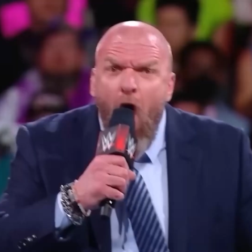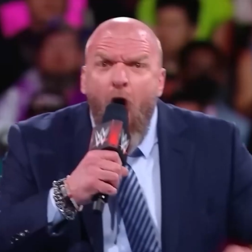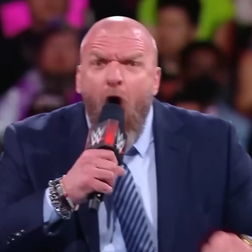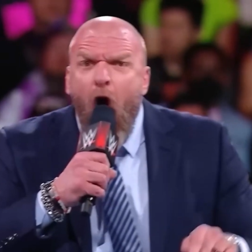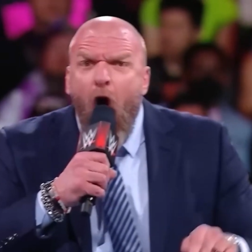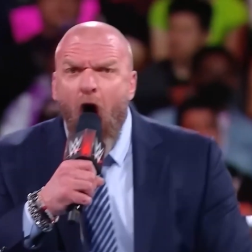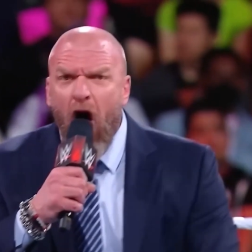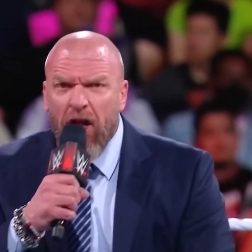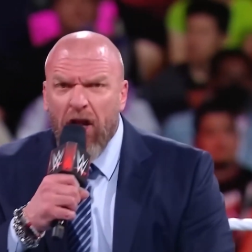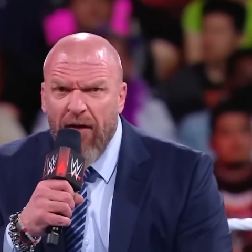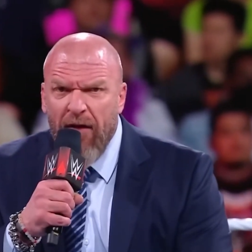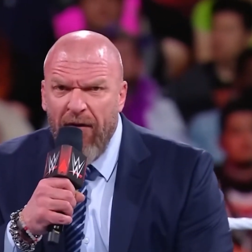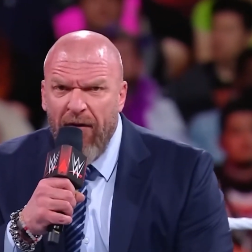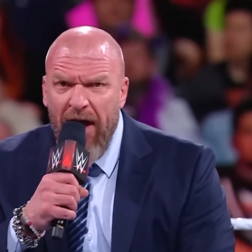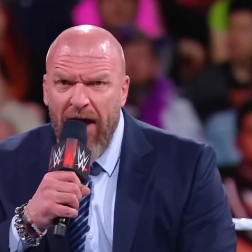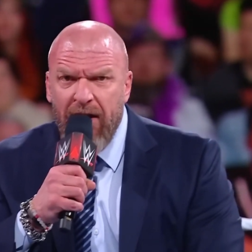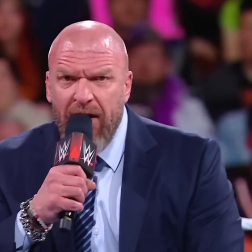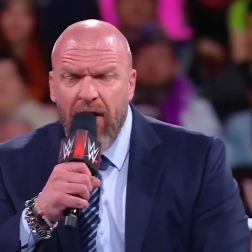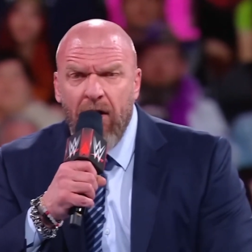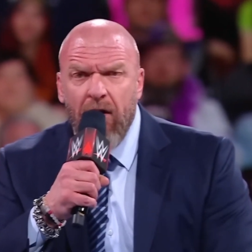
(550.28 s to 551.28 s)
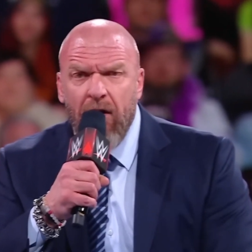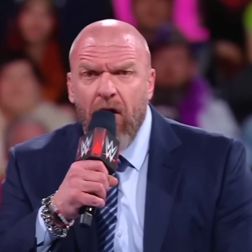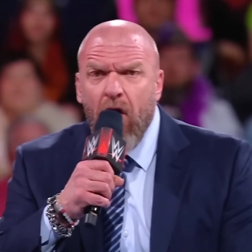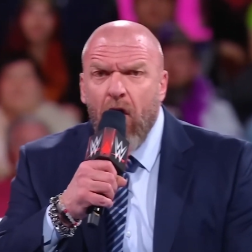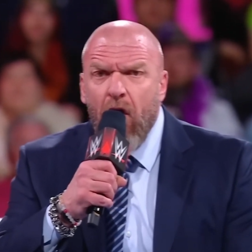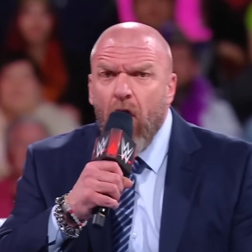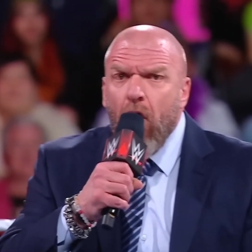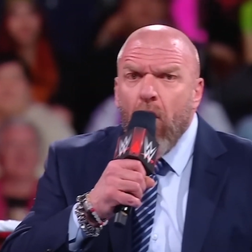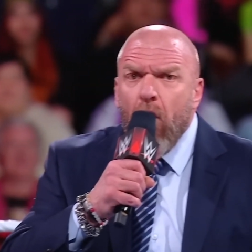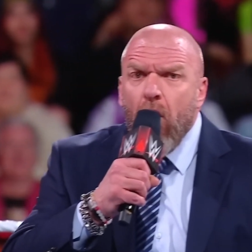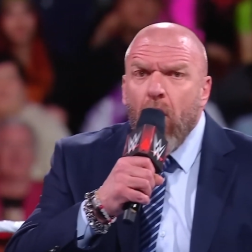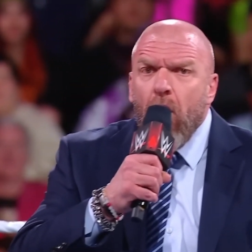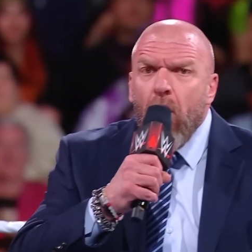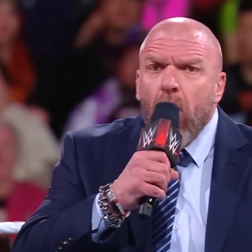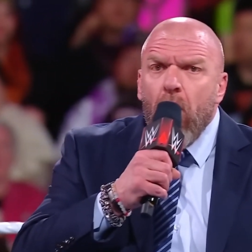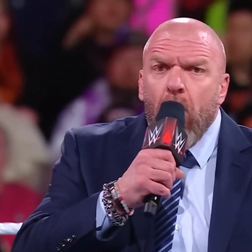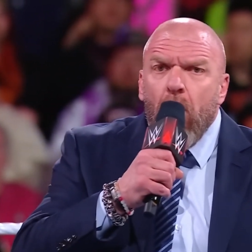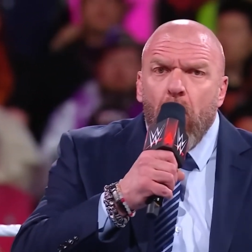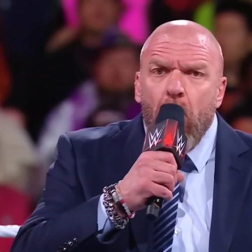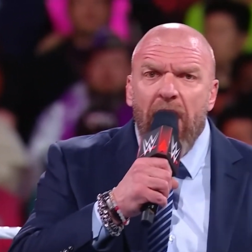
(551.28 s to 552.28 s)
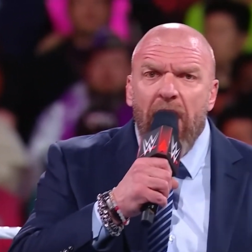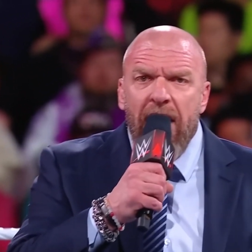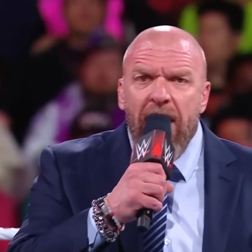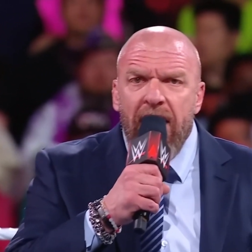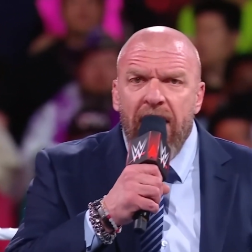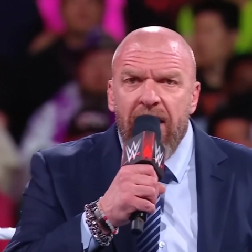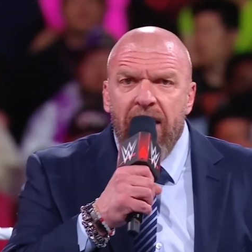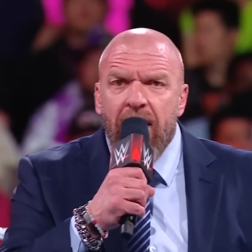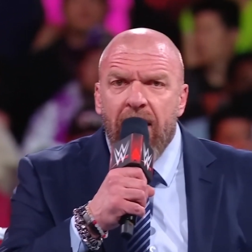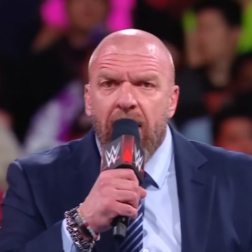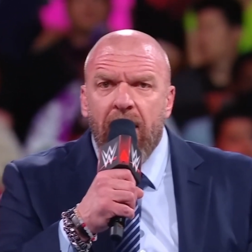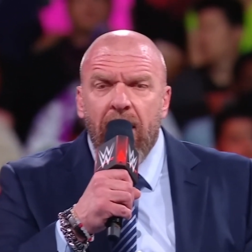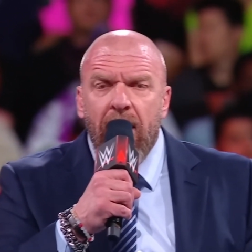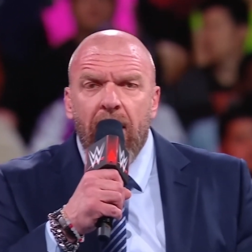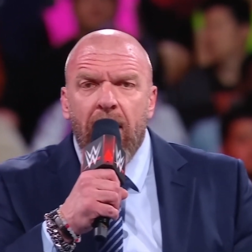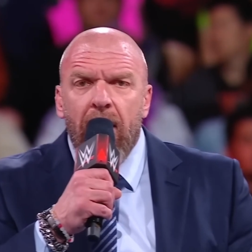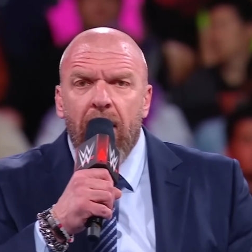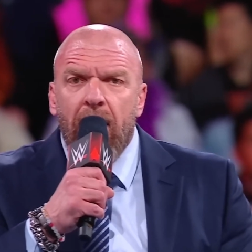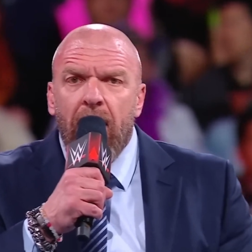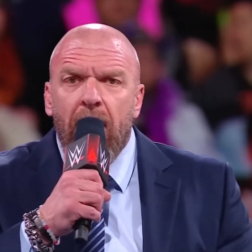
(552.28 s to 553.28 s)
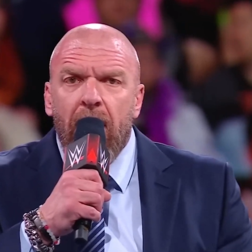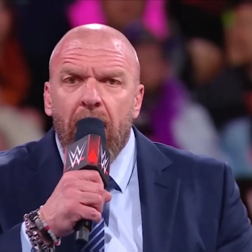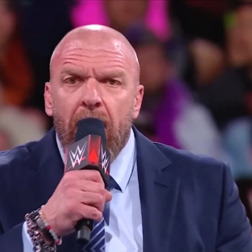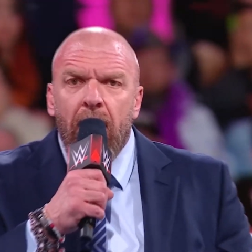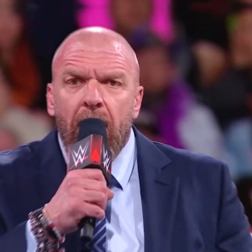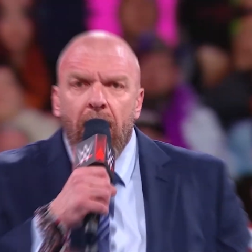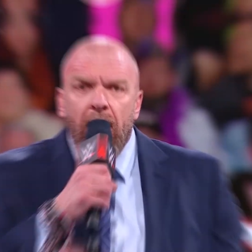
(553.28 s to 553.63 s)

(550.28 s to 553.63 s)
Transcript: I guess only time will tell. And there you have it.